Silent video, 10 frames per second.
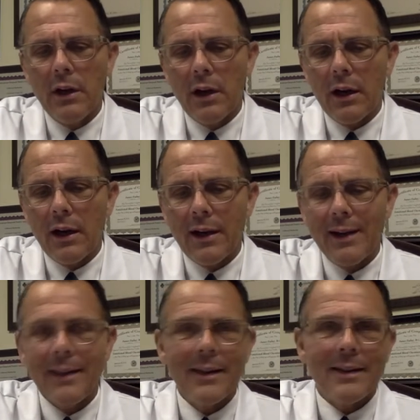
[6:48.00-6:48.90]

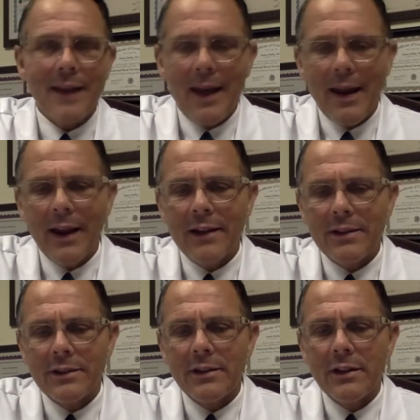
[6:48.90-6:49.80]
Can lead to
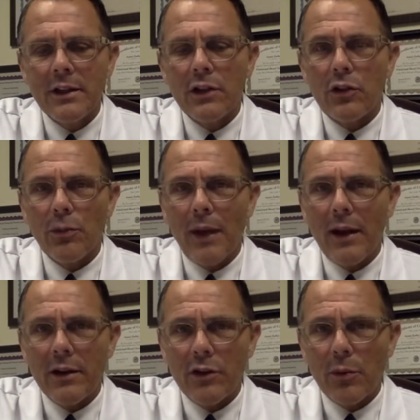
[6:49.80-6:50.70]
headaches,
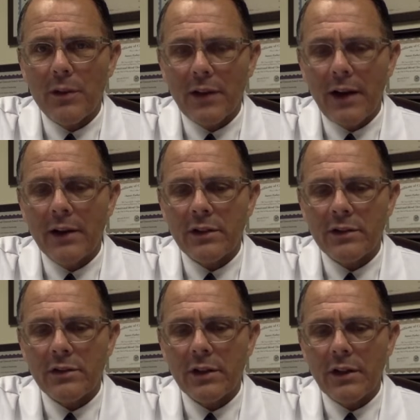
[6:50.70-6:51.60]

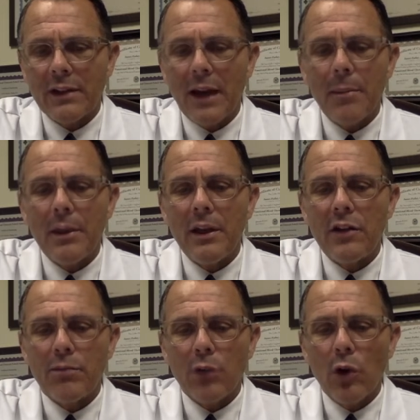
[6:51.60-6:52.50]
dermatitis,
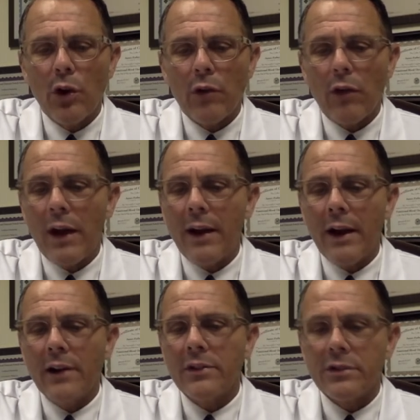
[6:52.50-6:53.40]
diabetes, bloating,
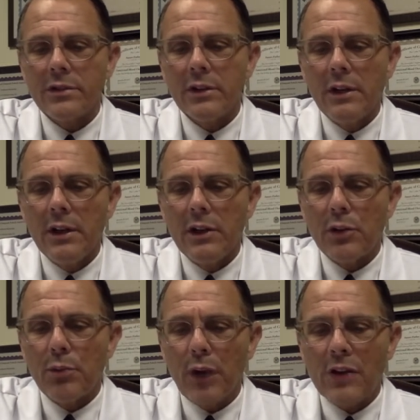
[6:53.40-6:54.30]
rhinitis,
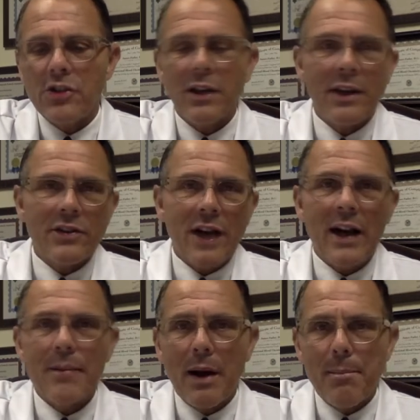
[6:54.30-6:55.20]
depression,
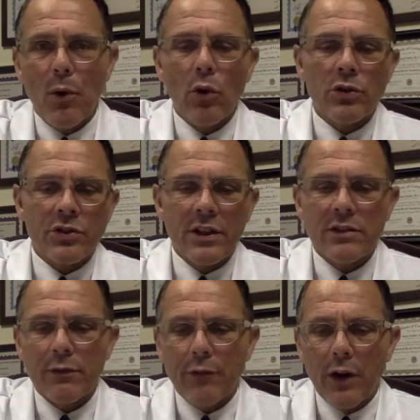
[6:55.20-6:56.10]
anxiety, bipolar,
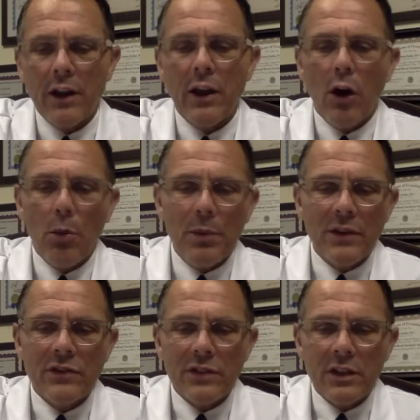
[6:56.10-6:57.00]
schizophrenia,
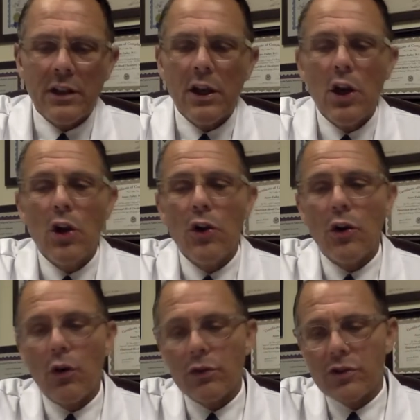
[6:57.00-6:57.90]
obesity,
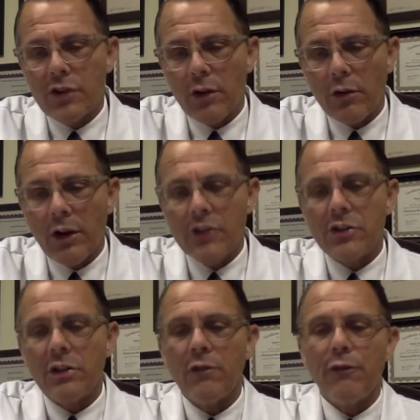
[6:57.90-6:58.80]

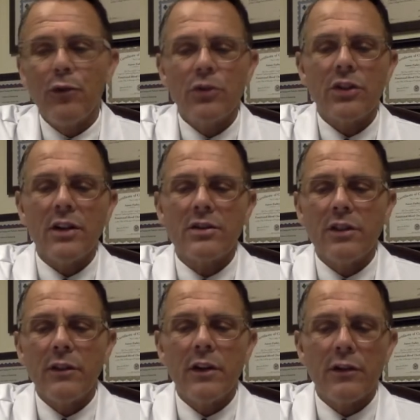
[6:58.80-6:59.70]
neurodegeneration, food
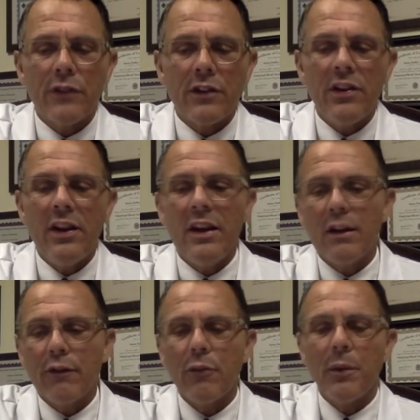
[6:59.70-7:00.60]
sensitivities, fatigue,
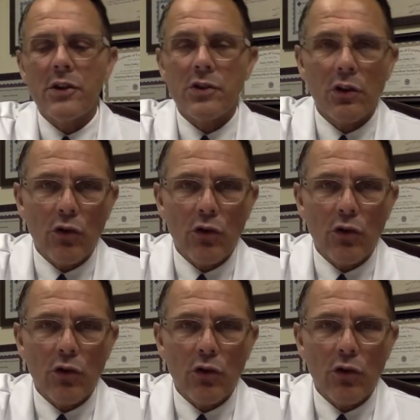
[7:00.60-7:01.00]
inflammation,